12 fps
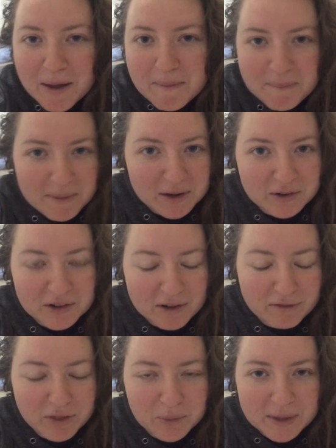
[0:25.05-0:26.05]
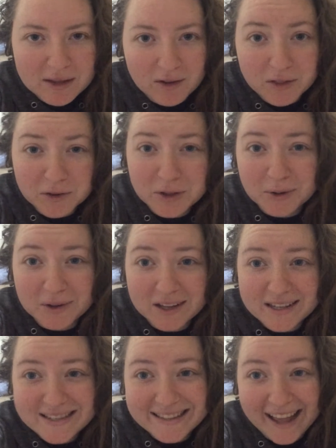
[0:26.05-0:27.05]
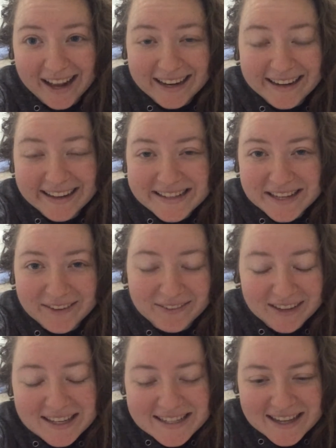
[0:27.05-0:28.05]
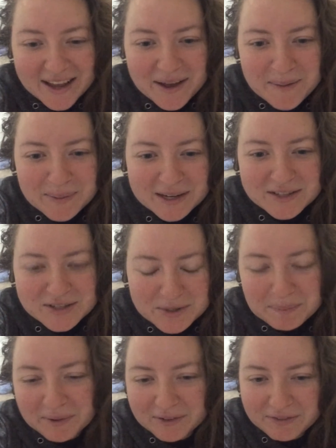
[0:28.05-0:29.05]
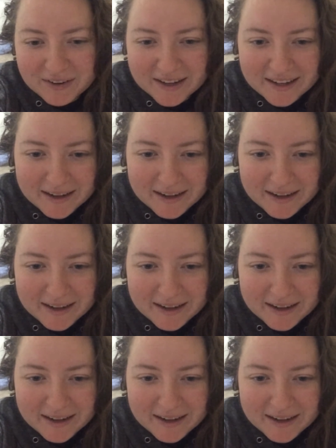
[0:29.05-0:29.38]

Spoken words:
middle of the week, although yoga is not an easy feat, but it's super fun.